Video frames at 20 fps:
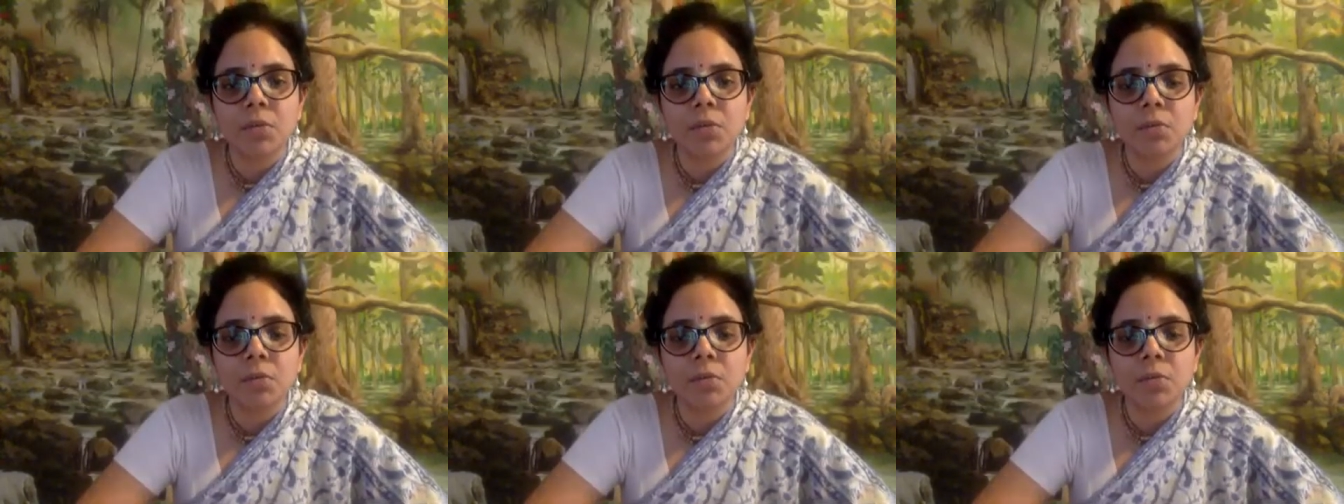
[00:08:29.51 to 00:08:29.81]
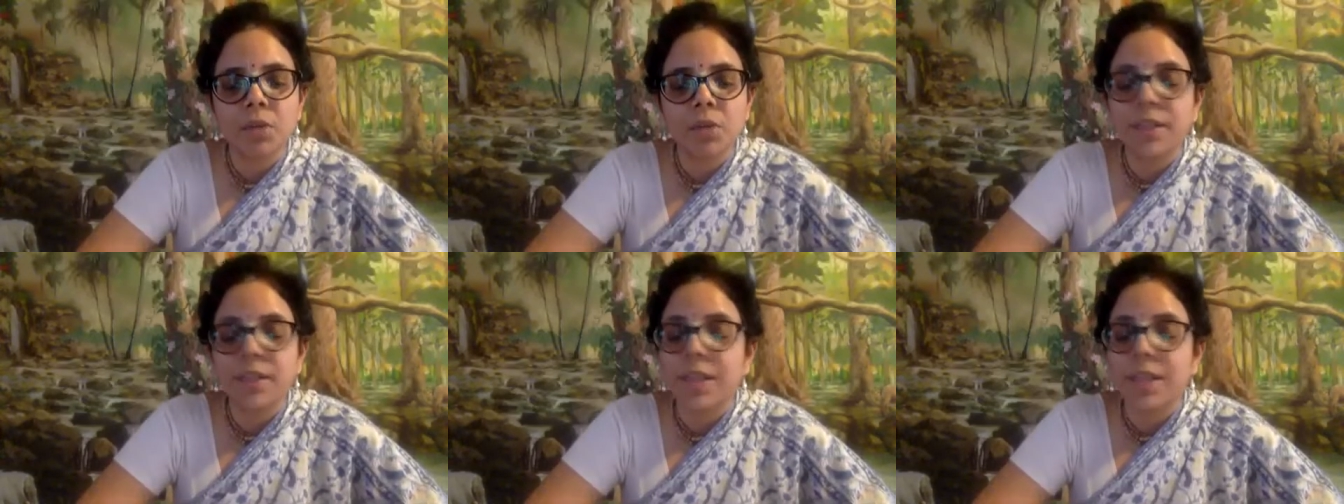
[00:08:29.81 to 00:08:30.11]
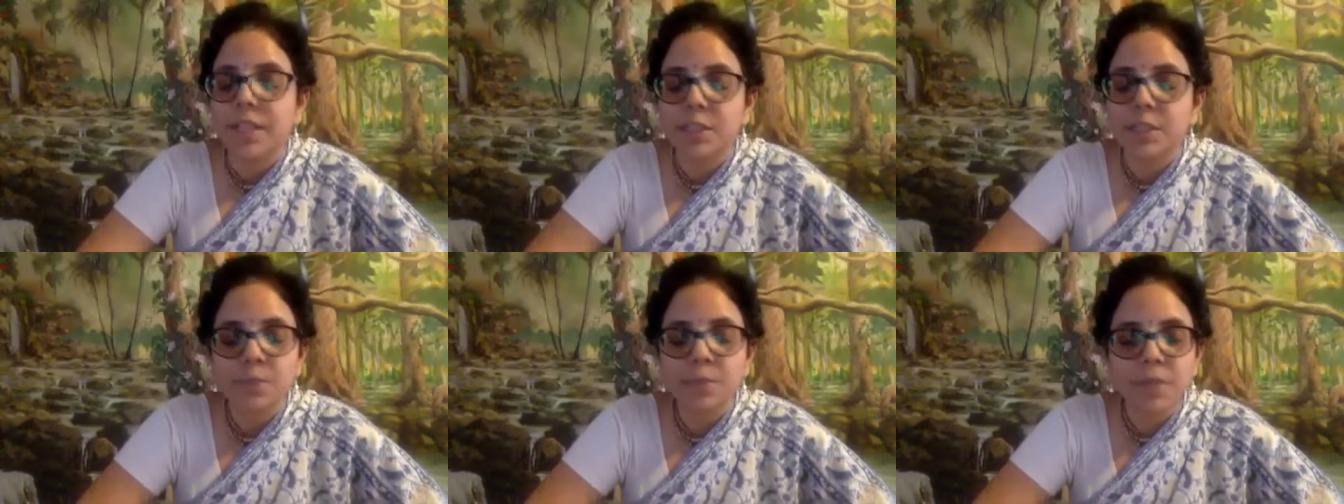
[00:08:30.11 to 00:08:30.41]
what they
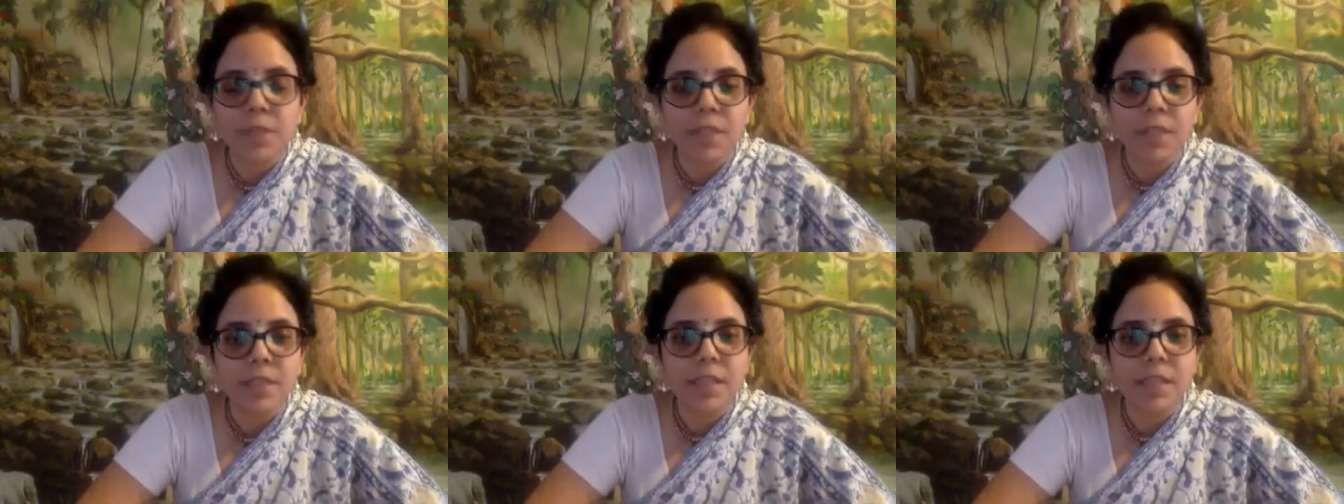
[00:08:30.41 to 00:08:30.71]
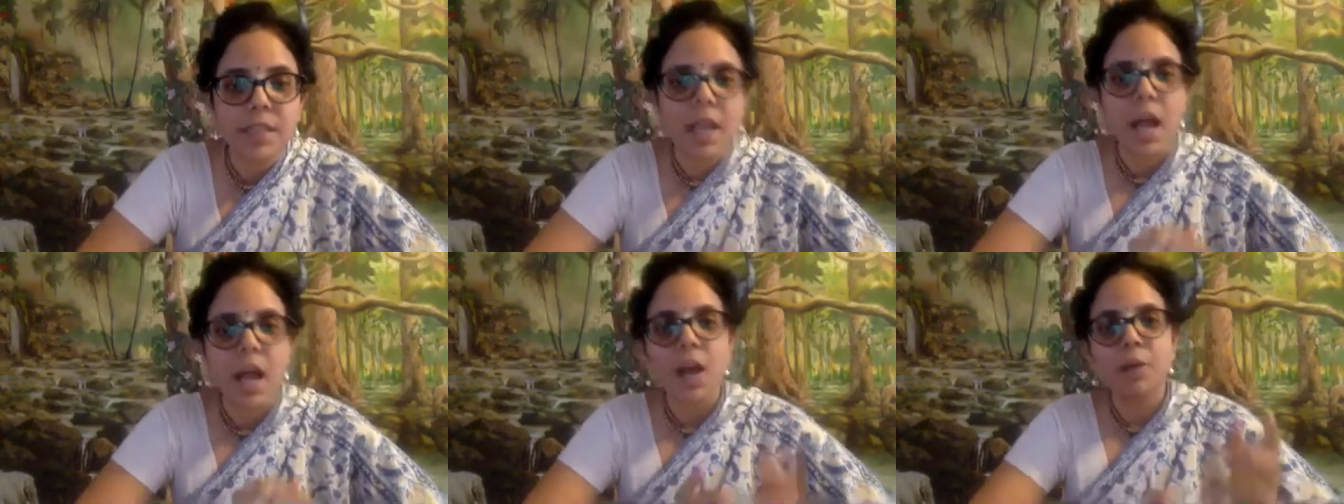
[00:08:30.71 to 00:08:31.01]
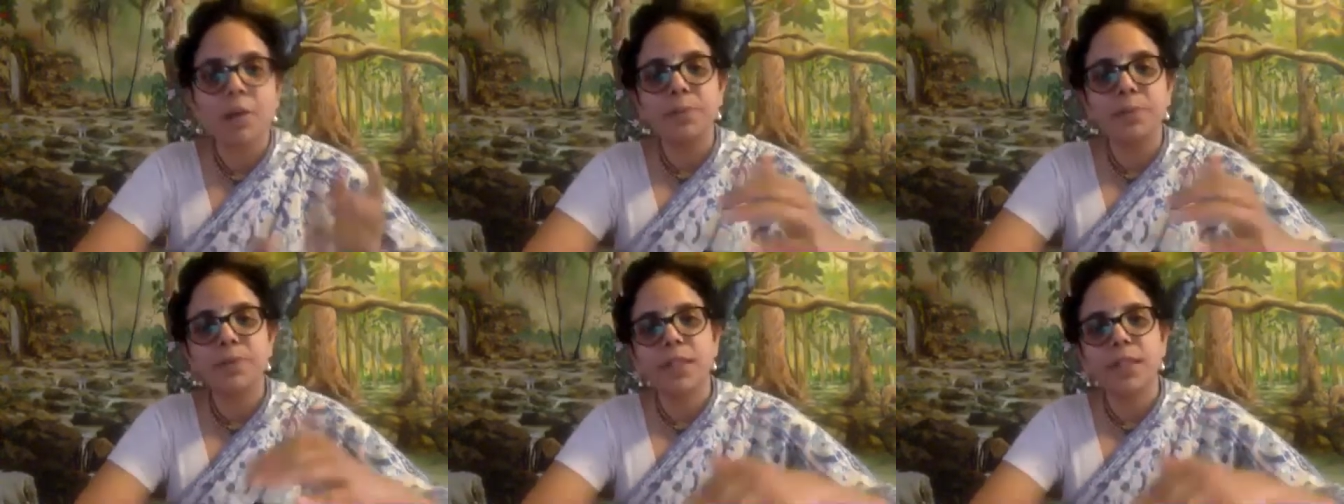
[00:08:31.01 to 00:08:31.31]
experience, the
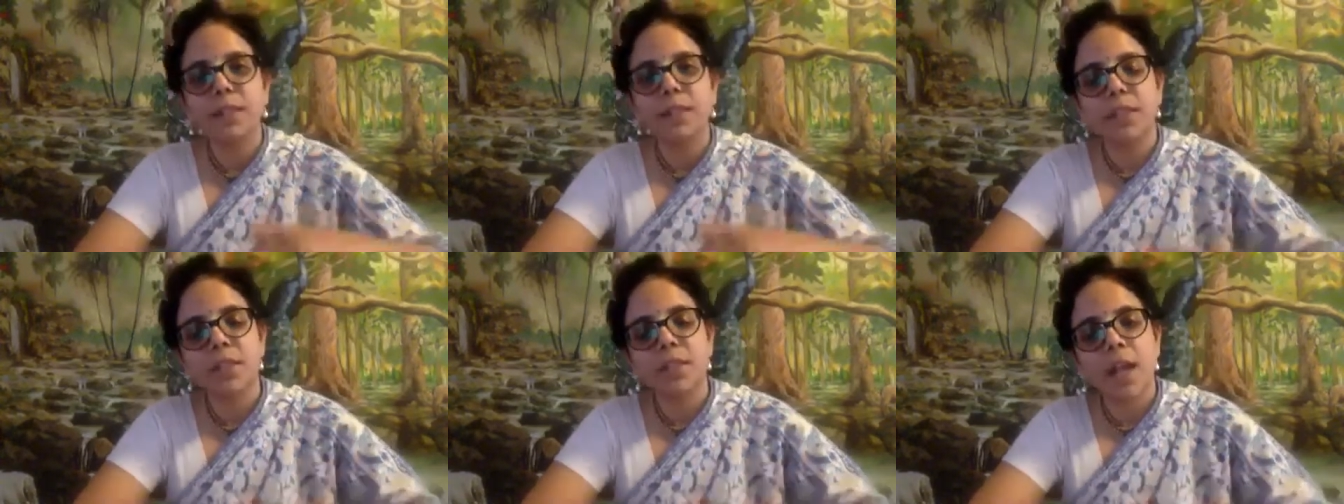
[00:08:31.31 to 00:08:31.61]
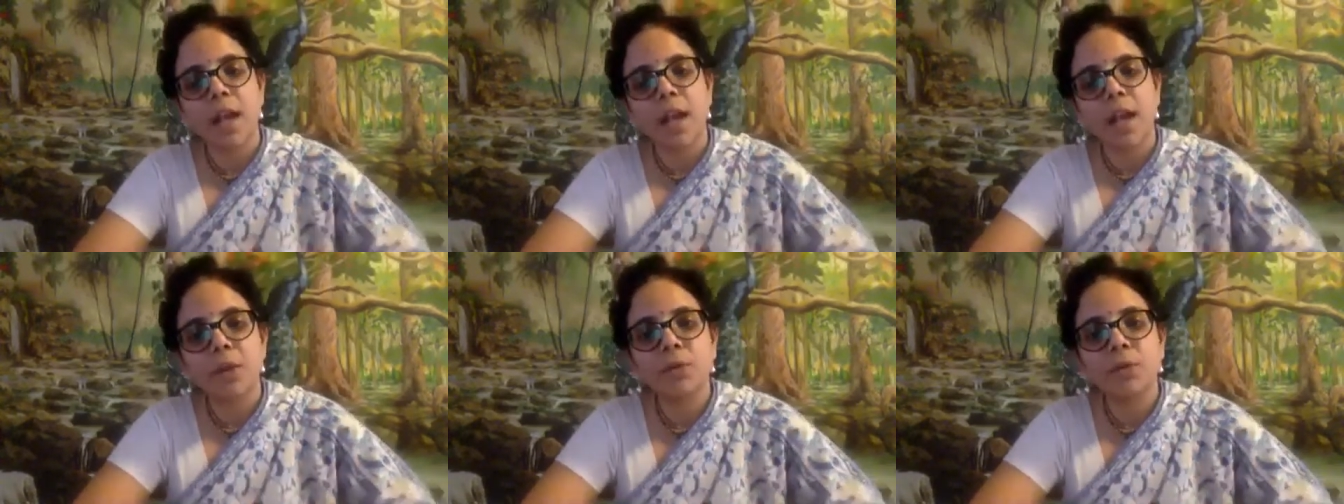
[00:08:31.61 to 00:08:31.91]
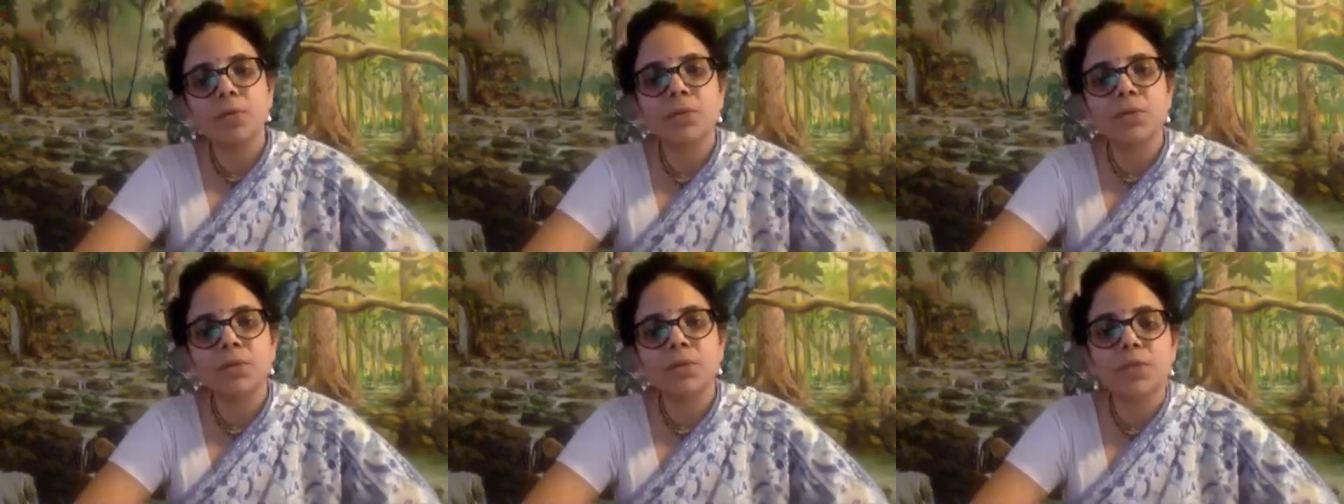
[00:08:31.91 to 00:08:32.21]
ups and the
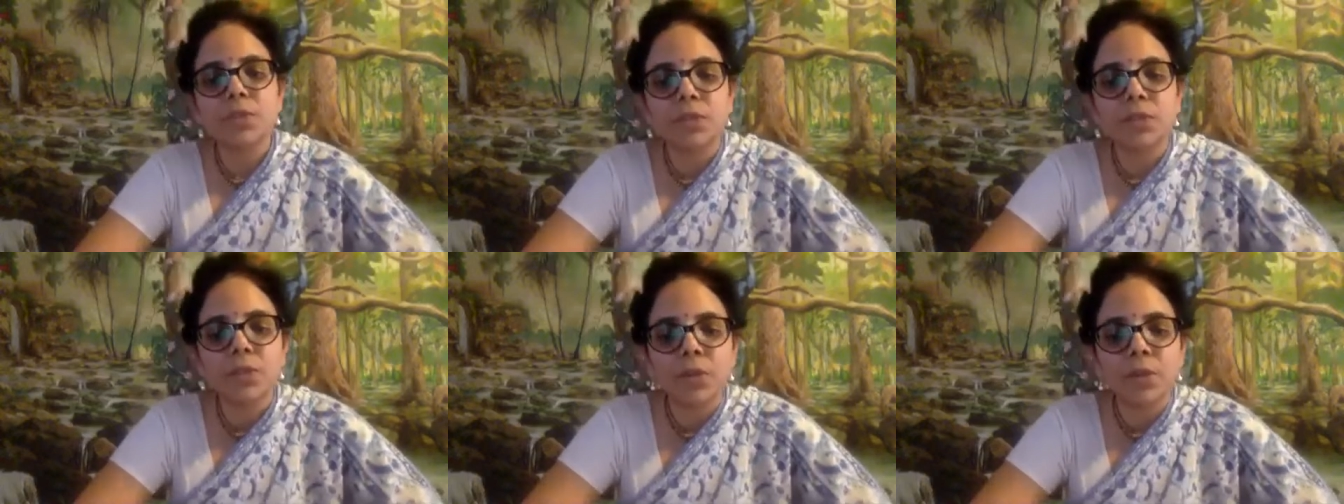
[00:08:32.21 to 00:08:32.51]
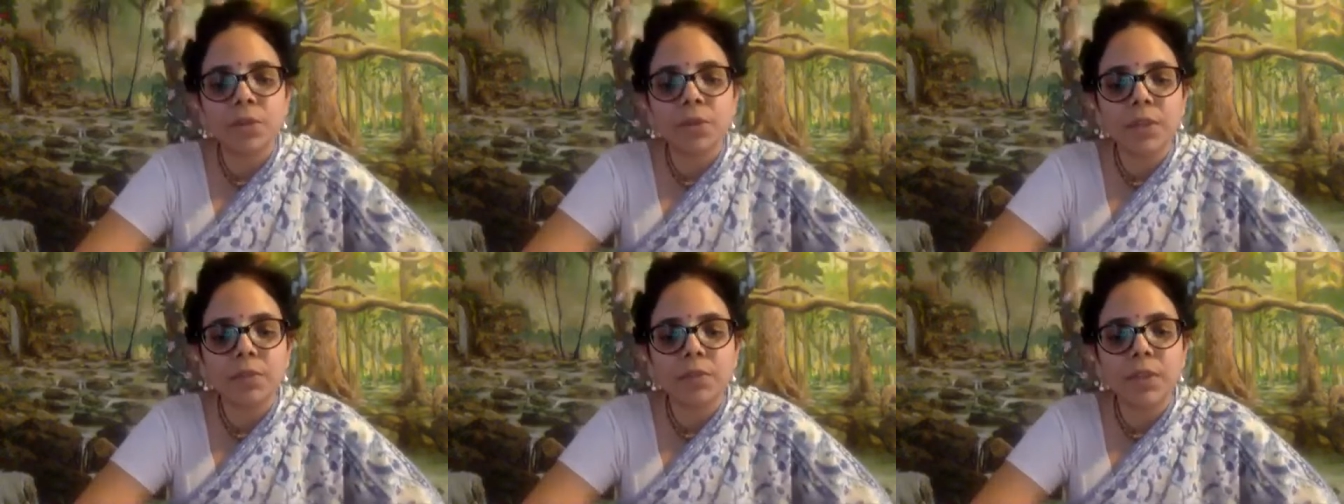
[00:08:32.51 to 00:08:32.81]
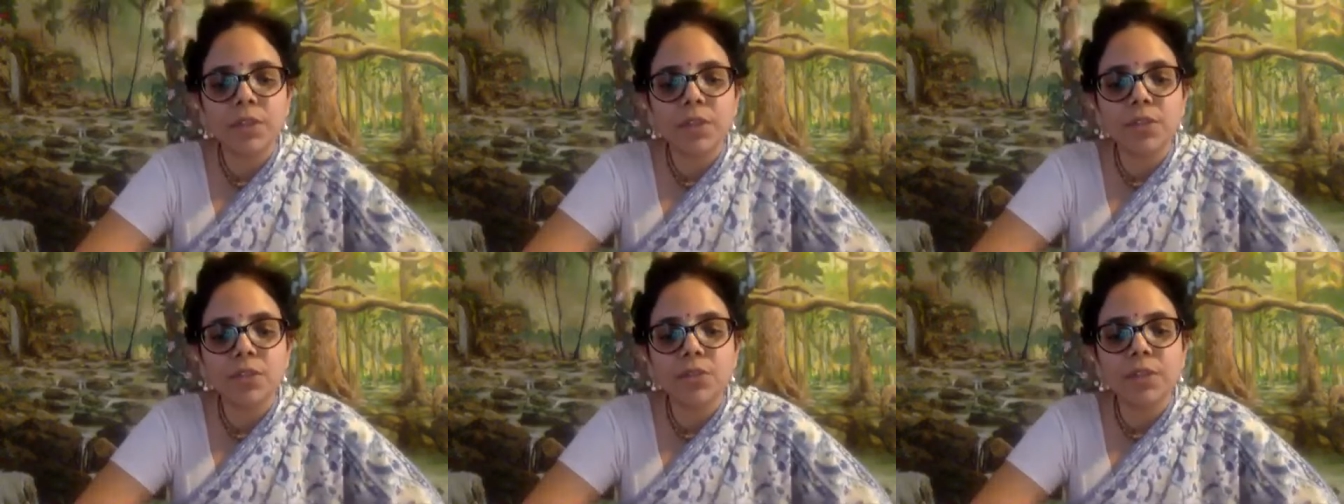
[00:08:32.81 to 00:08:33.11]
downs,
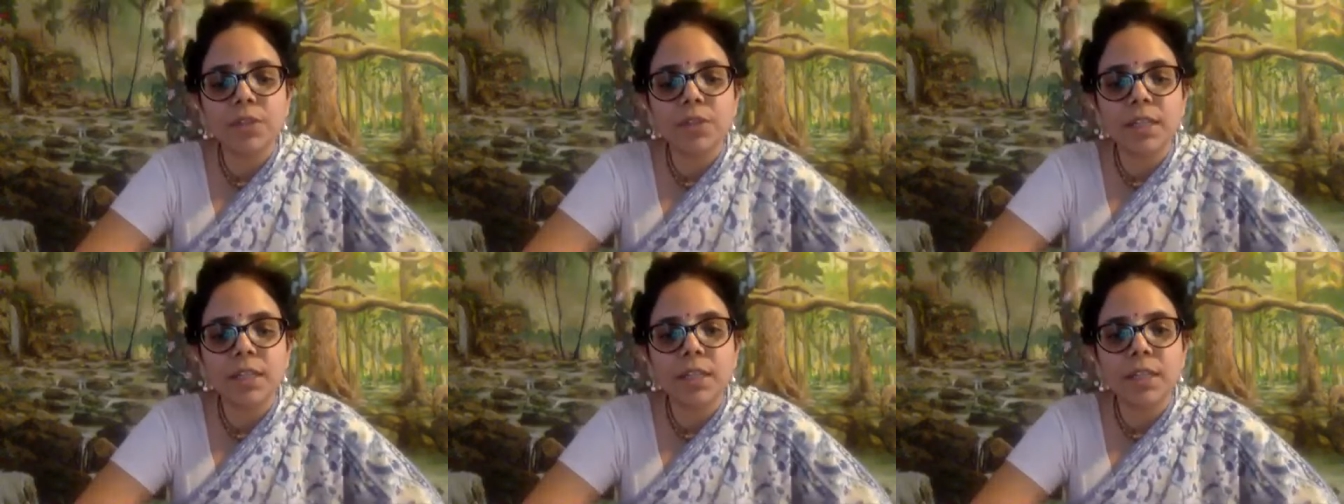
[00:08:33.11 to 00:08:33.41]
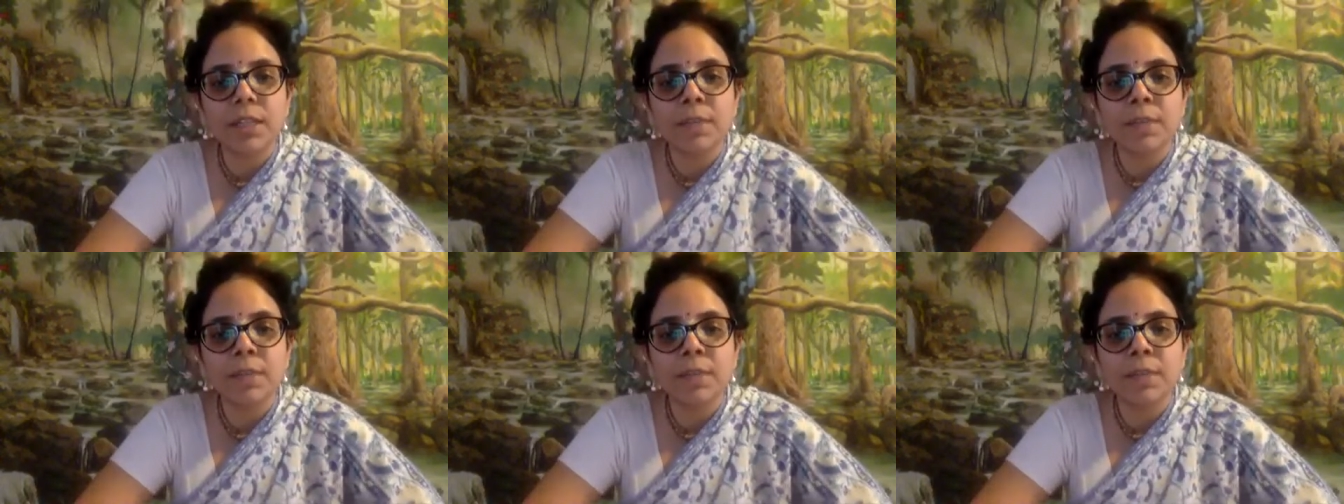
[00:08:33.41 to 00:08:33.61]
eventually